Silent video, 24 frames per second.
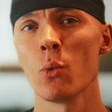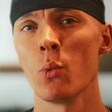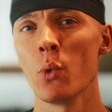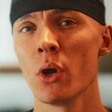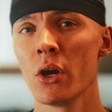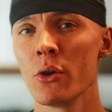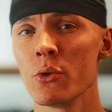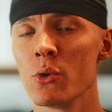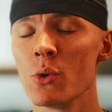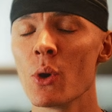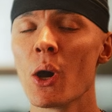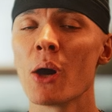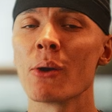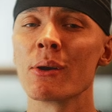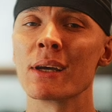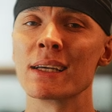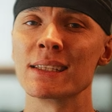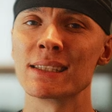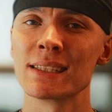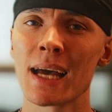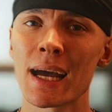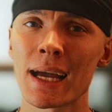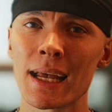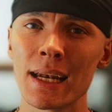where you are
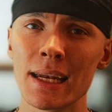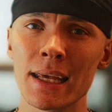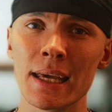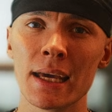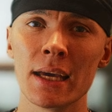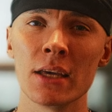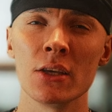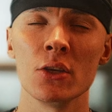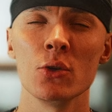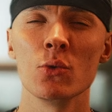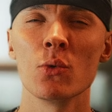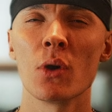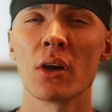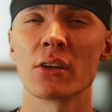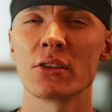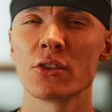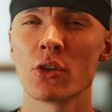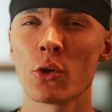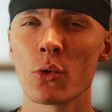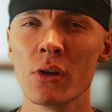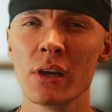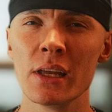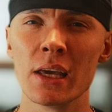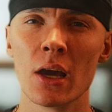exactly and you are
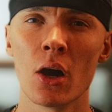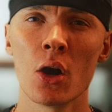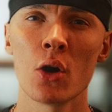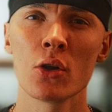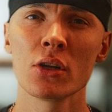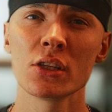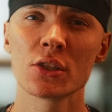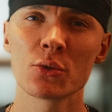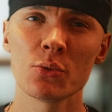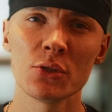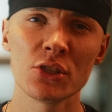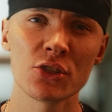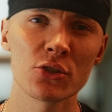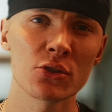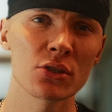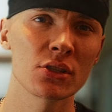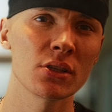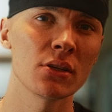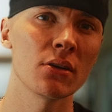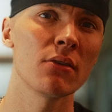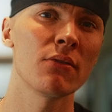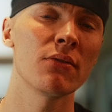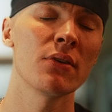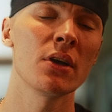totally honest with
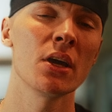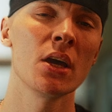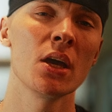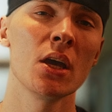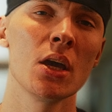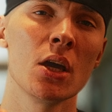yourself,